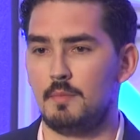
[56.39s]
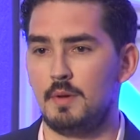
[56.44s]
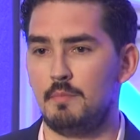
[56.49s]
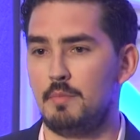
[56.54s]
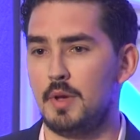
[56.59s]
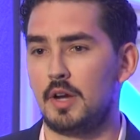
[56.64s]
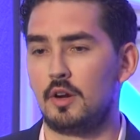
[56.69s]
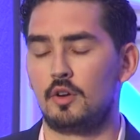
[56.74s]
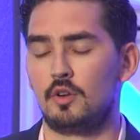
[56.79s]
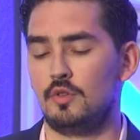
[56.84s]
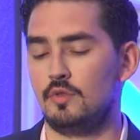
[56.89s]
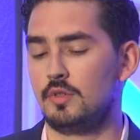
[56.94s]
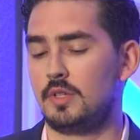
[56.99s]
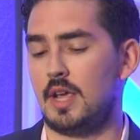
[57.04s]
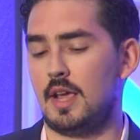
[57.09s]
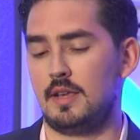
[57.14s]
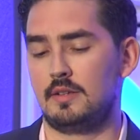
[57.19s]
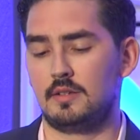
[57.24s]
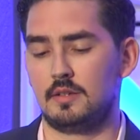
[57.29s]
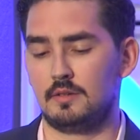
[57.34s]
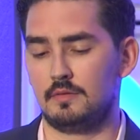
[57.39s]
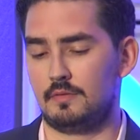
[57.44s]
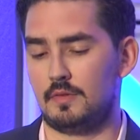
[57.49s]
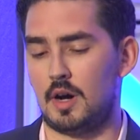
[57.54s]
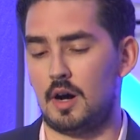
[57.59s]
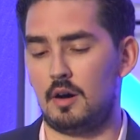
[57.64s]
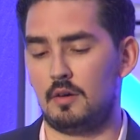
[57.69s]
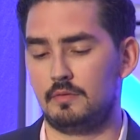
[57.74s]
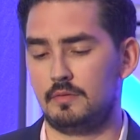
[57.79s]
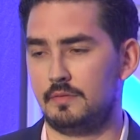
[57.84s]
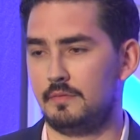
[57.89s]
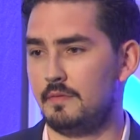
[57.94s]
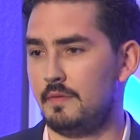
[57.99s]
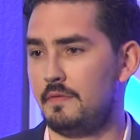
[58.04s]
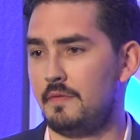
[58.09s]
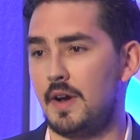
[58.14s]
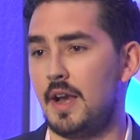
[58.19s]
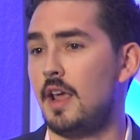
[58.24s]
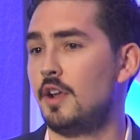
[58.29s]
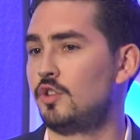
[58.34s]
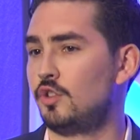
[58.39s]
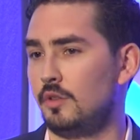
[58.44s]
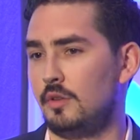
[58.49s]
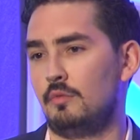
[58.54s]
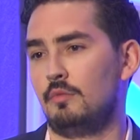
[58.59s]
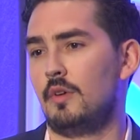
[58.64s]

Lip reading: I mean, bigger use cases involve financial